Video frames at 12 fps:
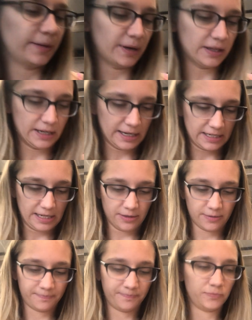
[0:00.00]
it by the
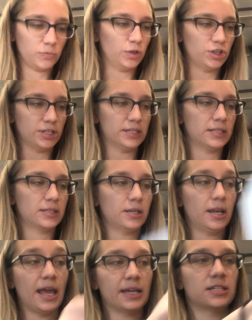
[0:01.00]
19th, which is
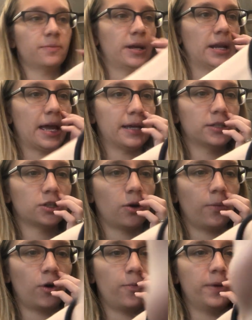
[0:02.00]
next Monday. So
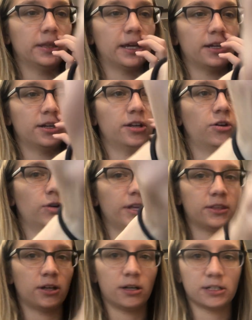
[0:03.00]
I'm hoping that it'll
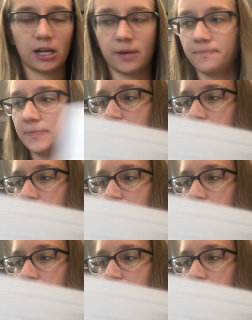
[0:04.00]
get there on time.